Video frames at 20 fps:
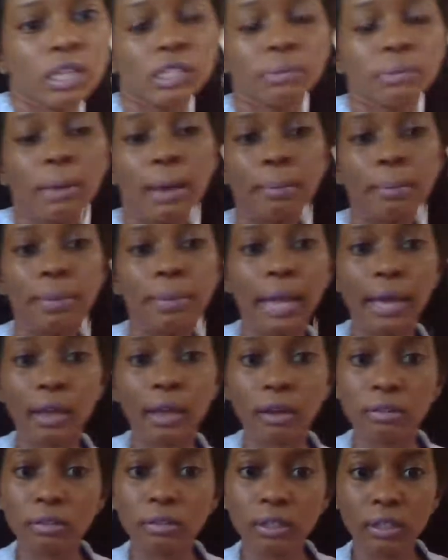It's by Black
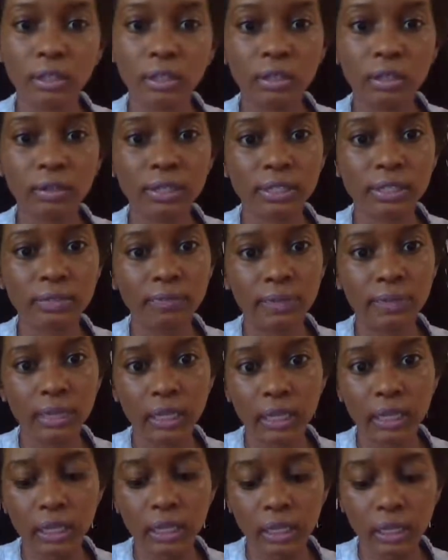Owned Girl. It's
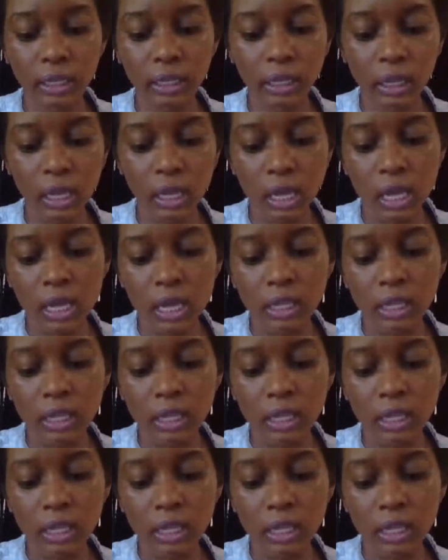vegan.